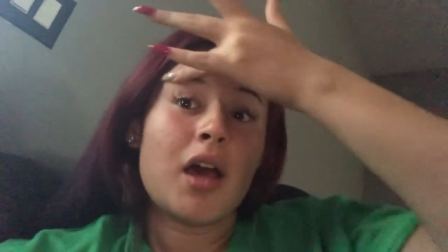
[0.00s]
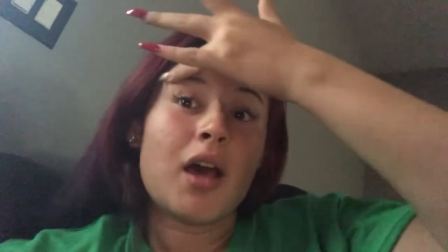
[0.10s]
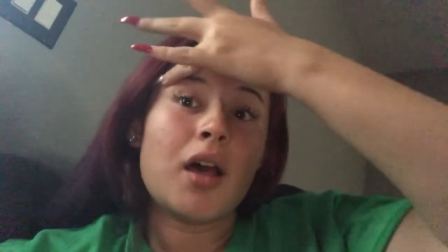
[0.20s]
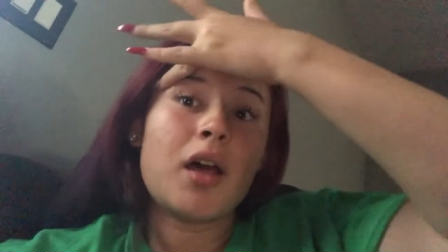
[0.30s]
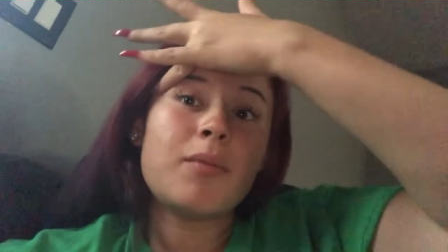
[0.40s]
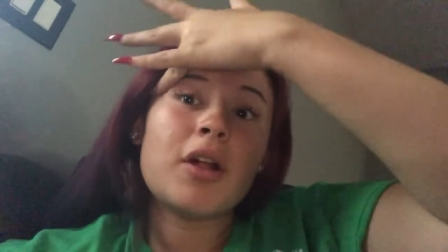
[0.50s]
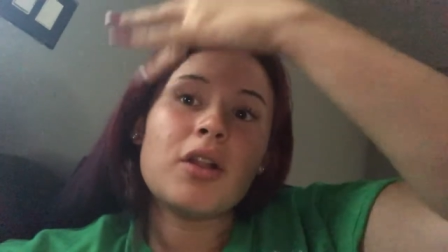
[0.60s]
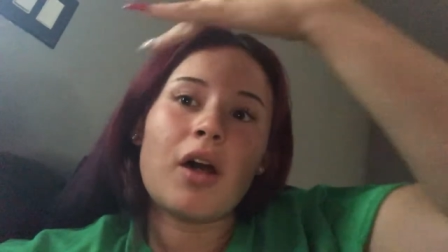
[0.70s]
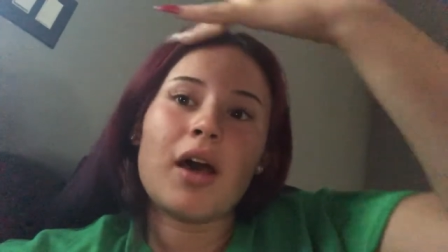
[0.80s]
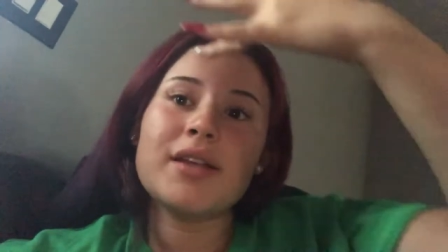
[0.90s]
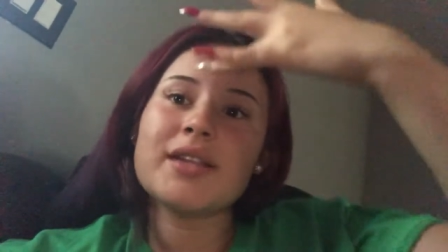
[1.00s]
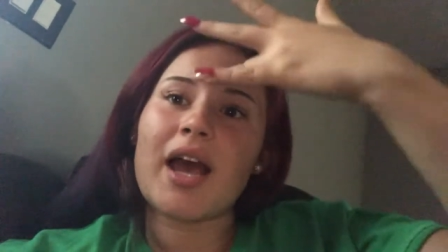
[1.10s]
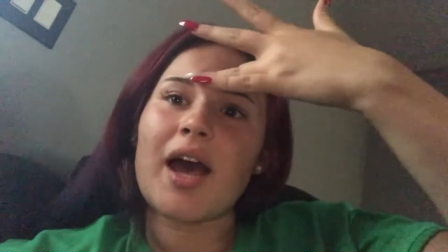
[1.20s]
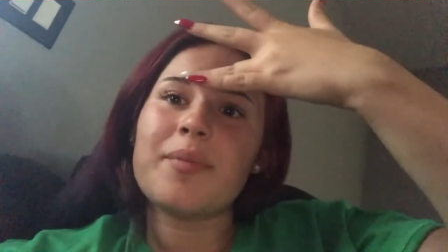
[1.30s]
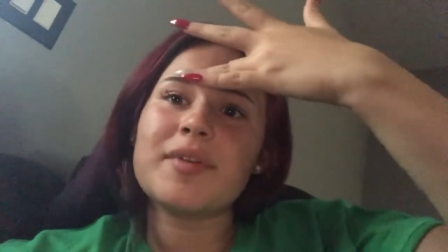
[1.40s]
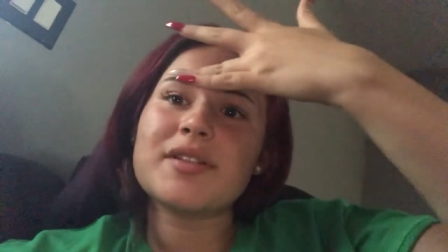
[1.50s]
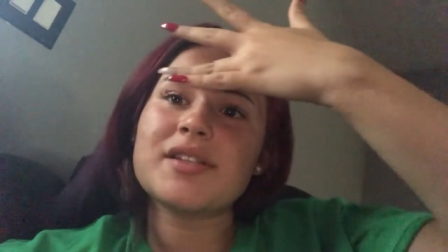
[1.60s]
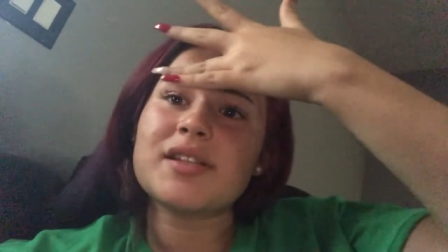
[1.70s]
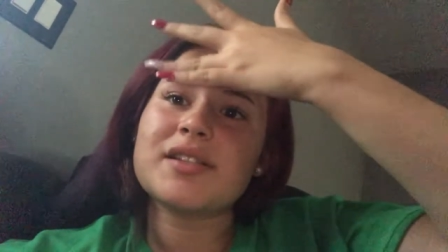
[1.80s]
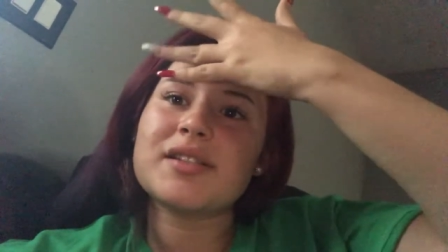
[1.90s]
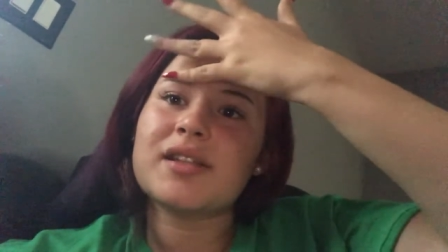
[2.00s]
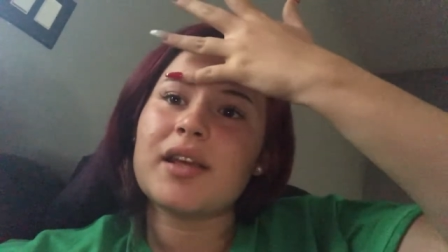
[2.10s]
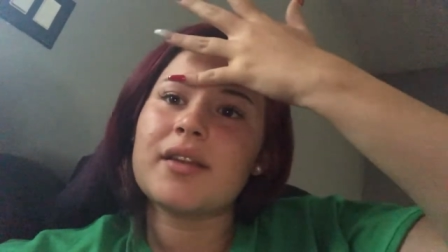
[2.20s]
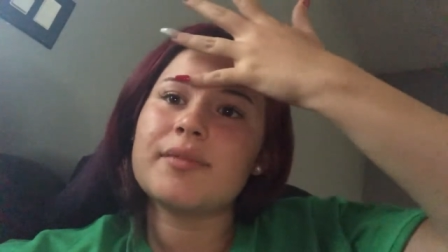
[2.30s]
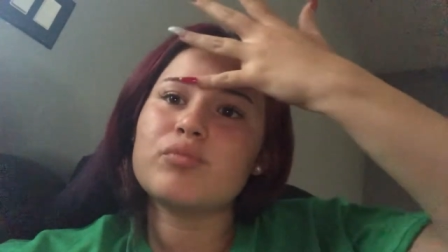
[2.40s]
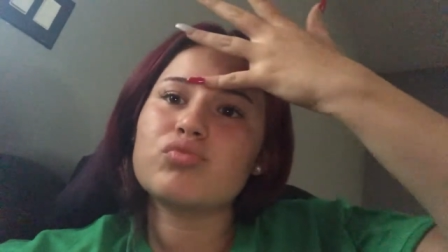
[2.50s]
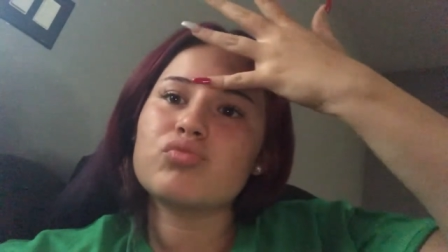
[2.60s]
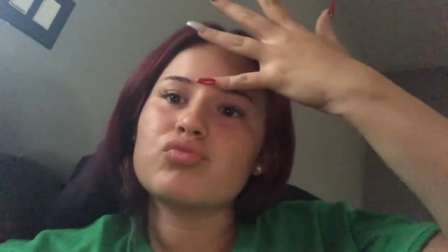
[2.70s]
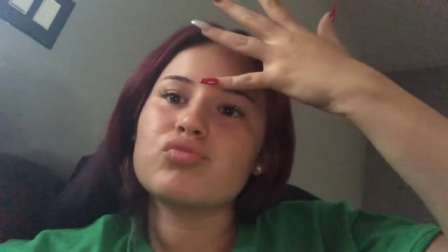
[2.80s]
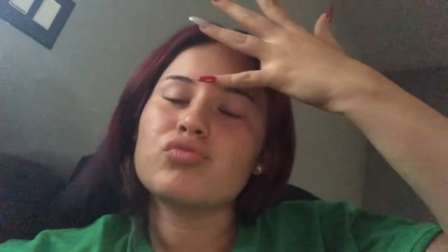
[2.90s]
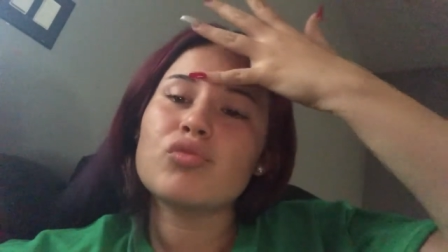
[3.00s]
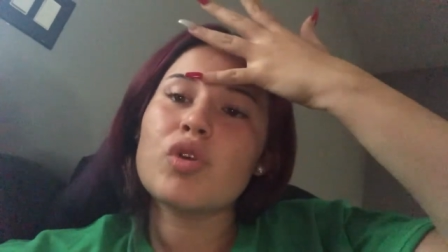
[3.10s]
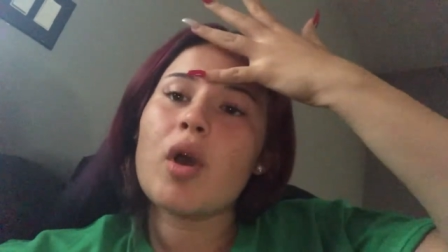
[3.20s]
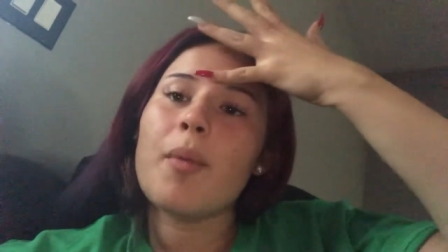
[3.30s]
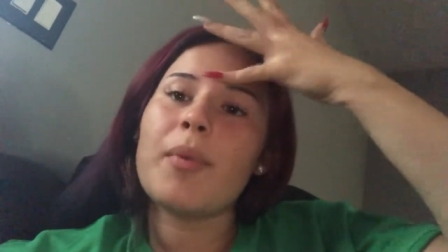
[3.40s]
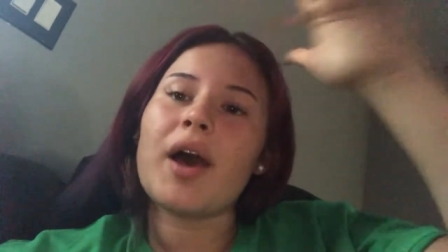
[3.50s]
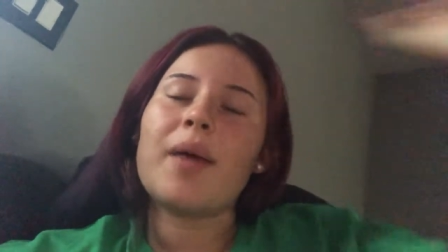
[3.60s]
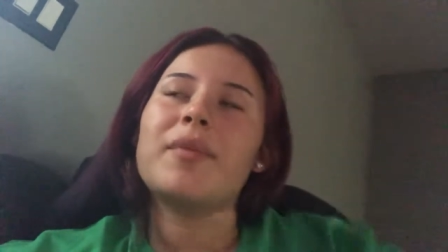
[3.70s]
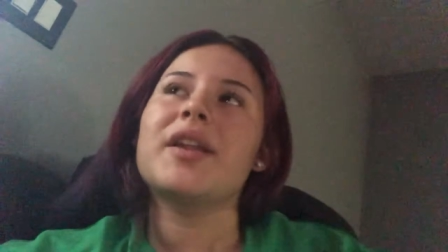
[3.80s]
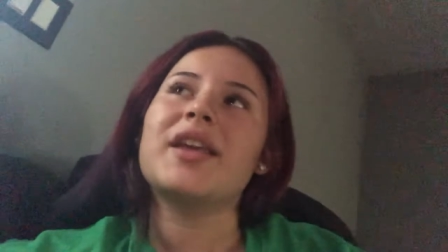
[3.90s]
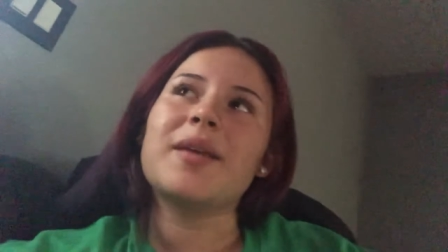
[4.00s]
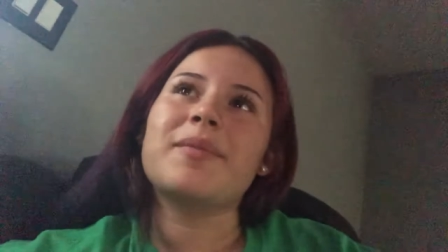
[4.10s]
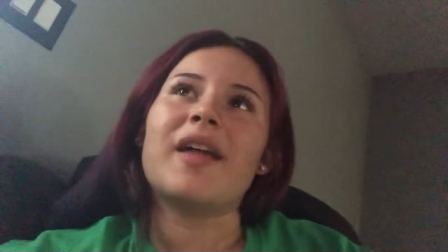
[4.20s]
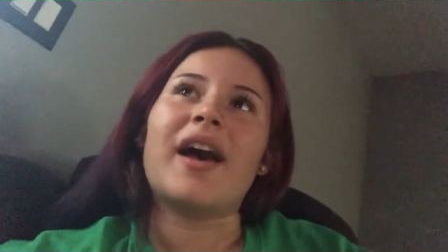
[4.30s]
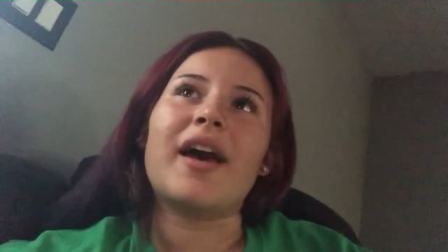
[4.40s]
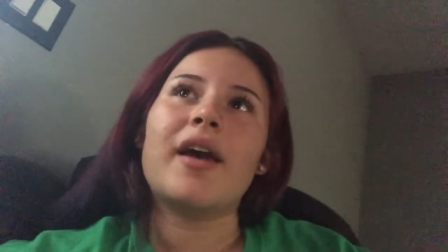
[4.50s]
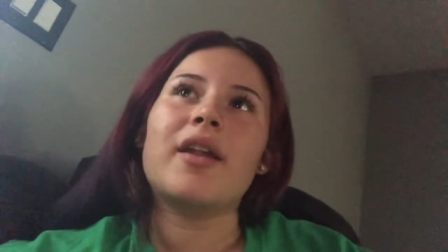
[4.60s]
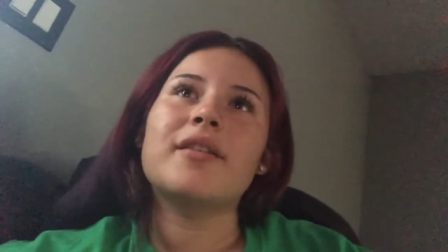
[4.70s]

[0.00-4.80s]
Um, a lot has happened since then, but I'm going to keep that